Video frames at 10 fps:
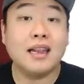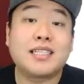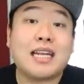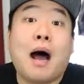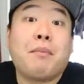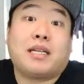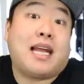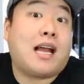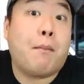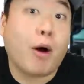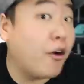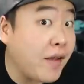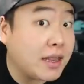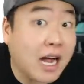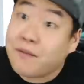And listen, I'm not saying I'm
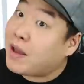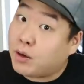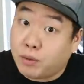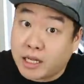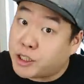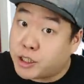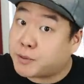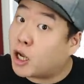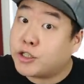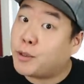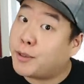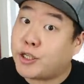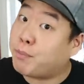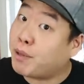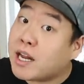perfect. I've ended relationships on stupid
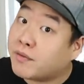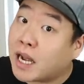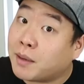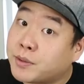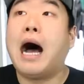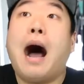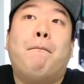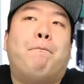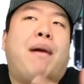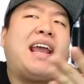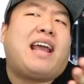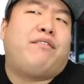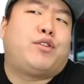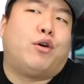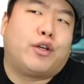shit plenty of times. I might
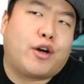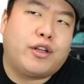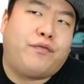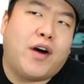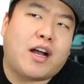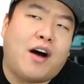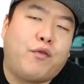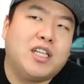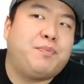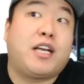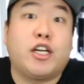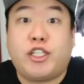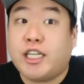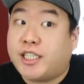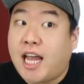have told a girl to fuck off once because
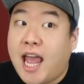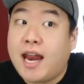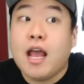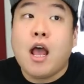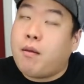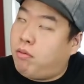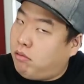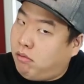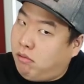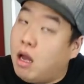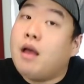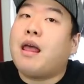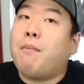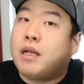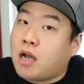she said uh-huh.
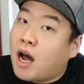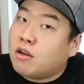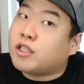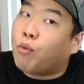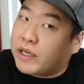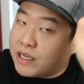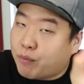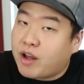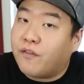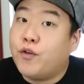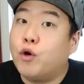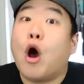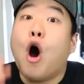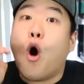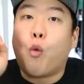that McDonald's wasn't real food.